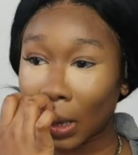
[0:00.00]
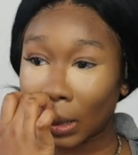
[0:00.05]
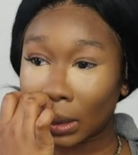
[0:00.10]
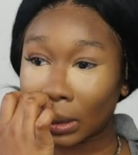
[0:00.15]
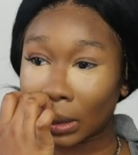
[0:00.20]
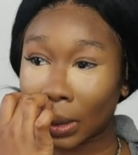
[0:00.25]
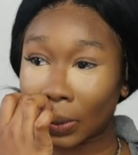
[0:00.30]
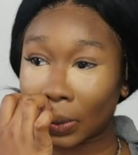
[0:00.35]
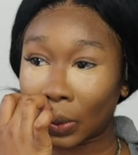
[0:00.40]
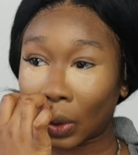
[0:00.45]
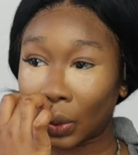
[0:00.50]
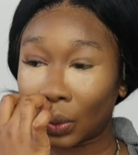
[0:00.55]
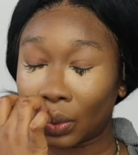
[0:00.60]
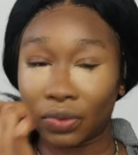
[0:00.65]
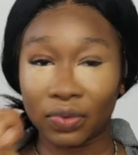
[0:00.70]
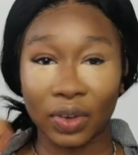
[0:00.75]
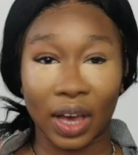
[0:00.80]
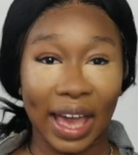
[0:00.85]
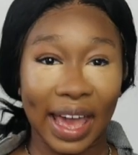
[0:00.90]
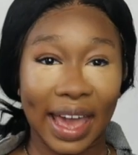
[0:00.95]
So I've gone
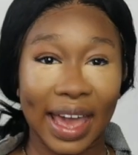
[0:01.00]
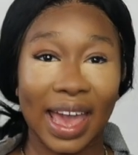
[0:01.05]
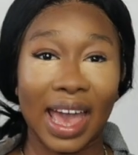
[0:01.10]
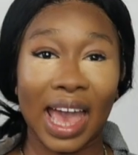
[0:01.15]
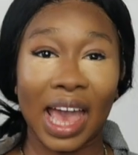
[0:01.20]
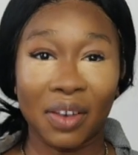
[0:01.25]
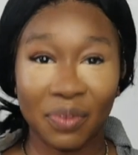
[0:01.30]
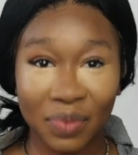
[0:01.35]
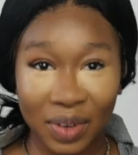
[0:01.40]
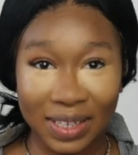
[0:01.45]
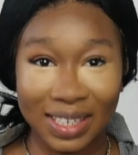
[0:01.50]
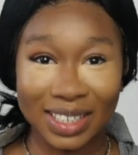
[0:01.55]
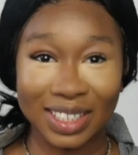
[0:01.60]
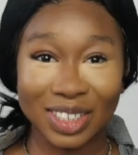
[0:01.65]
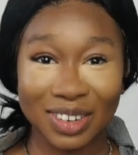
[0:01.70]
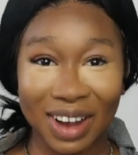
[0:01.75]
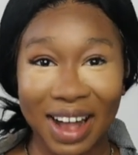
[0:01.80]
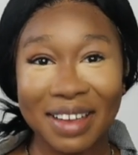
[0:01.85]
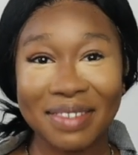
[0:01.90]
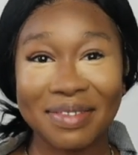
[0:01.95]
with a heavily
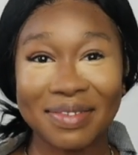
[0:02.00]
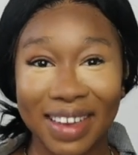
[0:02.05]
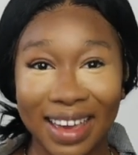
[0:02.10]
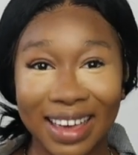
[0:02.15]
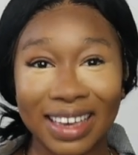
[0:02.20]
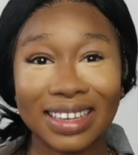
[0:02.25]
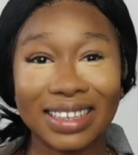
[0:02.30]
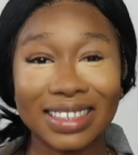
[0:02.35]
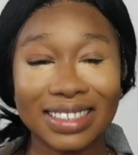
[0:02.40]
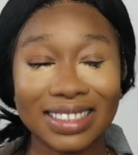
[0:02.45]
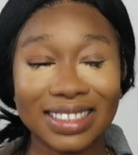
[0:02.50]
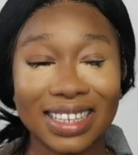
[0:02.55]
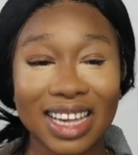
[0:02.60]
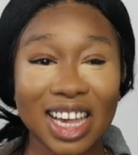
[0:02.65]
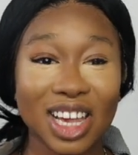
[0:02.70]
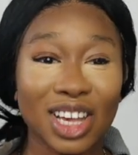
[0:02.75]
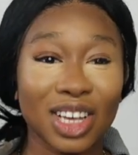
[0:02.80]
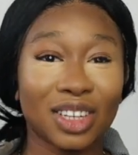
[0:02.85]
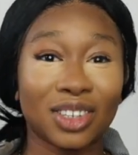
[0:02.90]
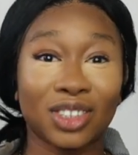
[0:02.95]
dry face
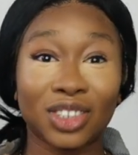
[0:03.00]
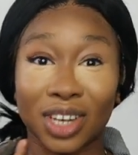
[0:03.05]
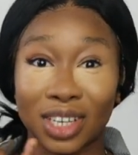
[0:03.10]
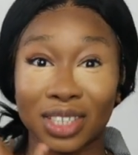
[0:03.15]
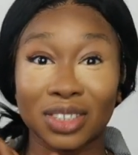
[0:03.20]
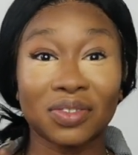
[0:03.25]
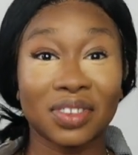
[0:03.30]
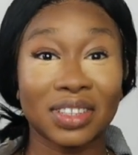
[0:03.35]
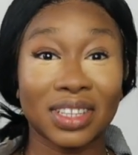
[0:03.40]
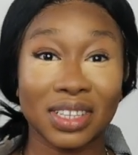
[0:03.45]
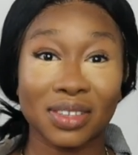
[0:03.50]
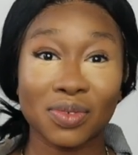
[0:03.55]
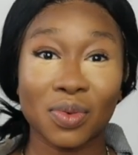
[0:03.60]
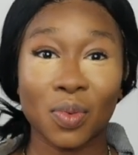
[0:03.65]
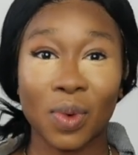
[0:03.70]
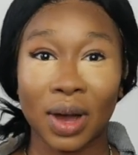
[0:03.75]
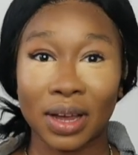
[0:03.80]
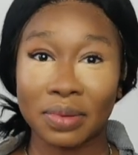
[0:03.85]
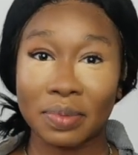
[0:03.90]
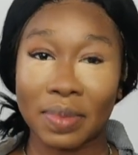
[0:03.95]
just for this
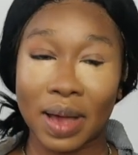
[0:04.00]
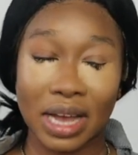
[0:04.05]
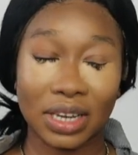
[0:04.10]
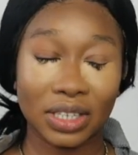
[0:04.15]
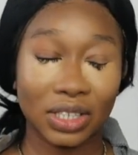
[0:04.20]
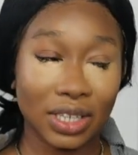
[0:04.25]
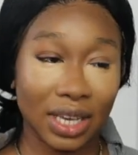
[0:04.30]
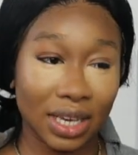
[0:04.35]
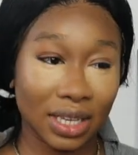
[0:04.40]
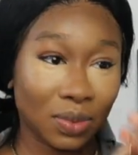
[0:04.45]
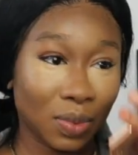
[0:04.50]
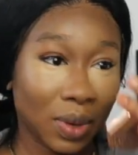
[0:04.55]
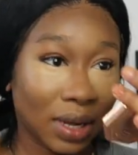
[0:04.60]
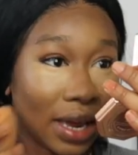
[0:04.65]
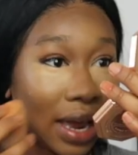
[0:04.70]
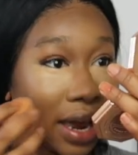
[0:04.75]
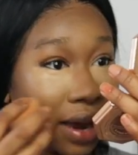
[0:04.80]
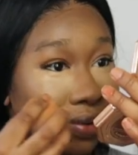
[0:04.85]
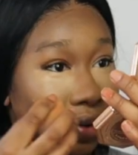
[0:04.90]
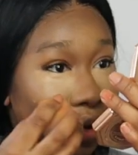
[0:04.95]
one patch test, one
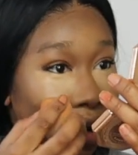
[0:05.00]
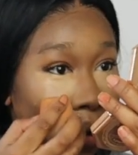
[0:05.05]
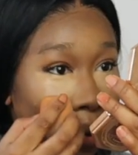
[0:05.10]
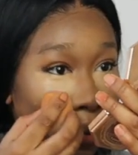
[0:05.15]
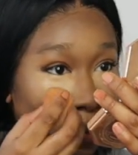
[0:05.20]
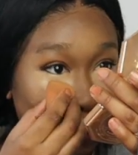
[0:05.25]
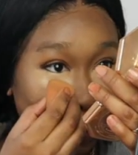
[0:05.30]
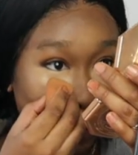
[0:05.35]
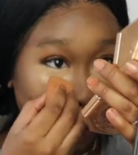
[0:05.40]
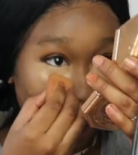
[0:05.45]
area,